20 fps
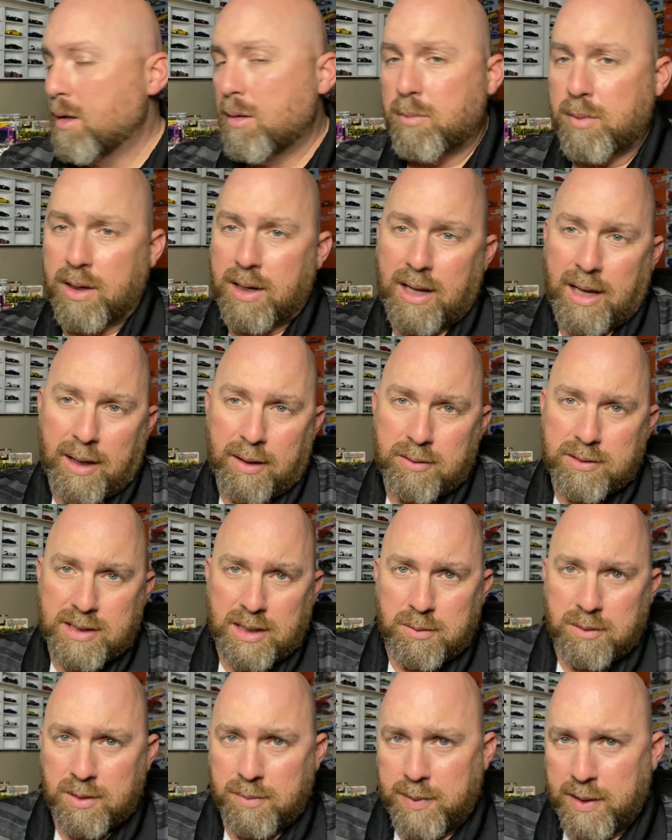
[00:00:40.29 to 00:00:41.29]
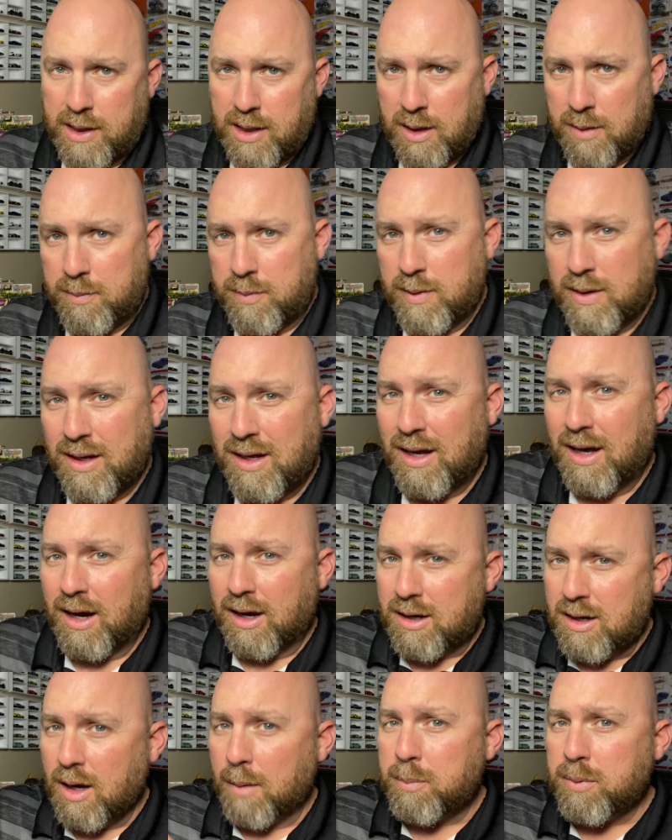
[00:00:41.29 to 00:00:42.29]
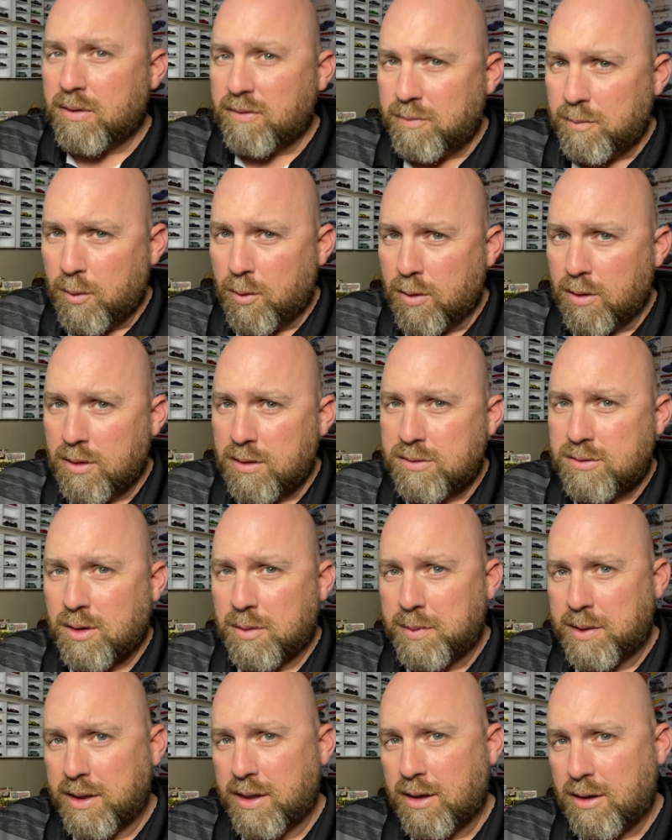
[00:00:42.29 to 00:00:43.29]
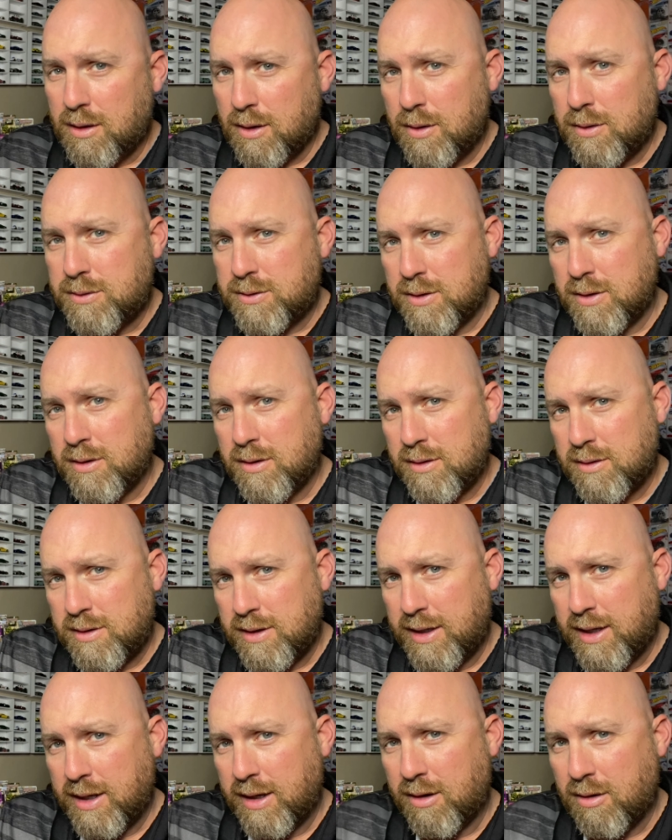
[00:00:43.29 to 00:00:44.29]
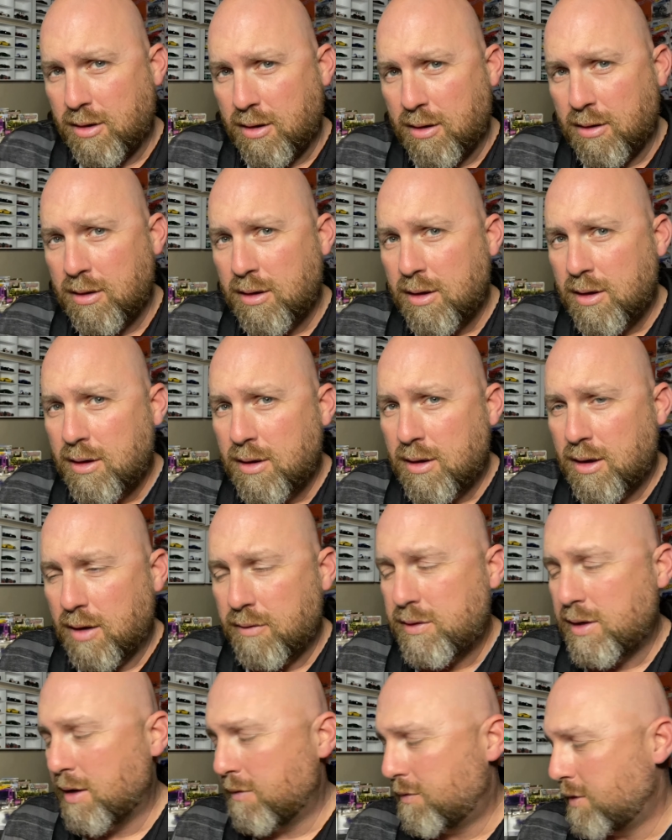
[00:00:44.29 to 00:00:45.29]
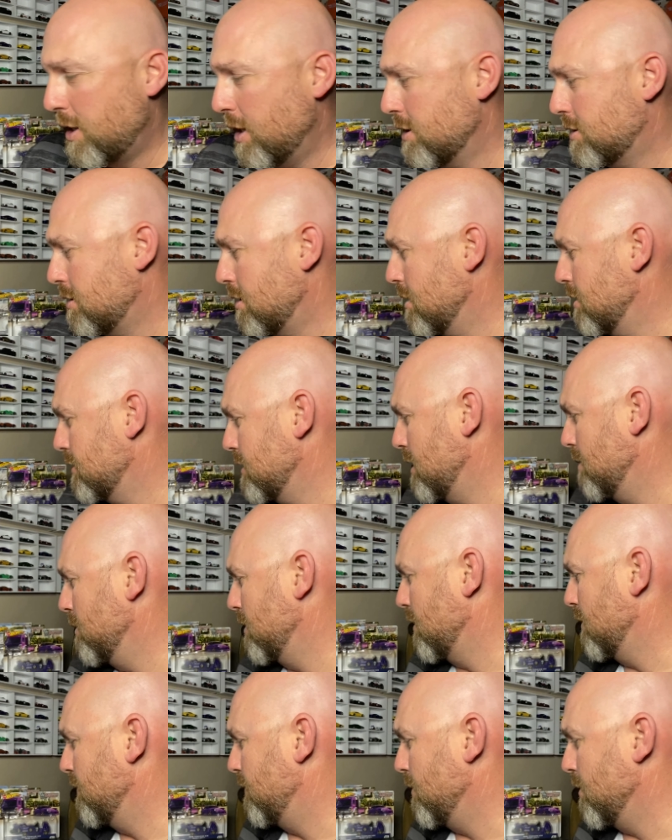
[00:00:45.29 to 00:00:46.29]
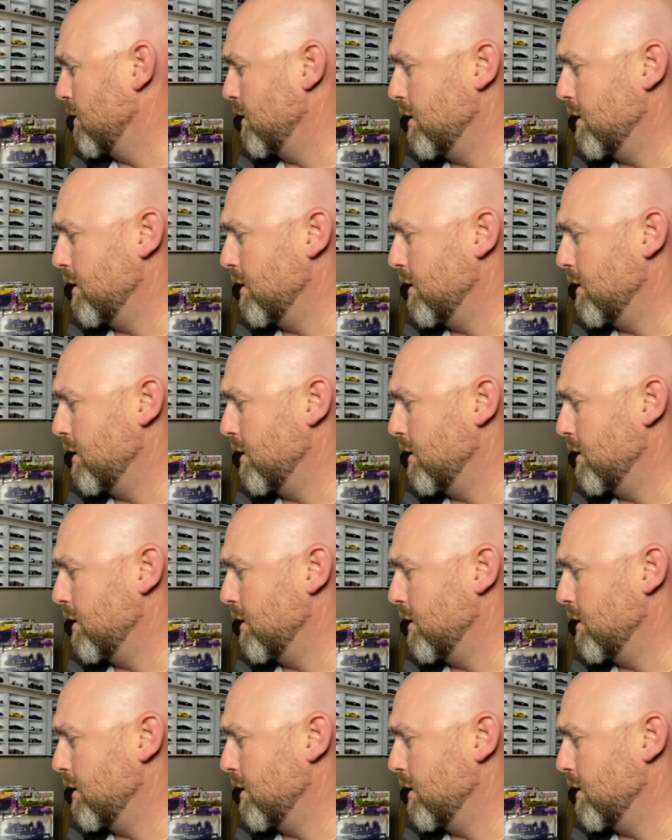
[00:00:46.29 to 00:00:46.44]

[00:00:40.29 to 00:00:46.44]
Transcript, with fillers: But I was able to pick up a couple of more. So I'm getting closer to getting all of the F case cars that I'm looking for.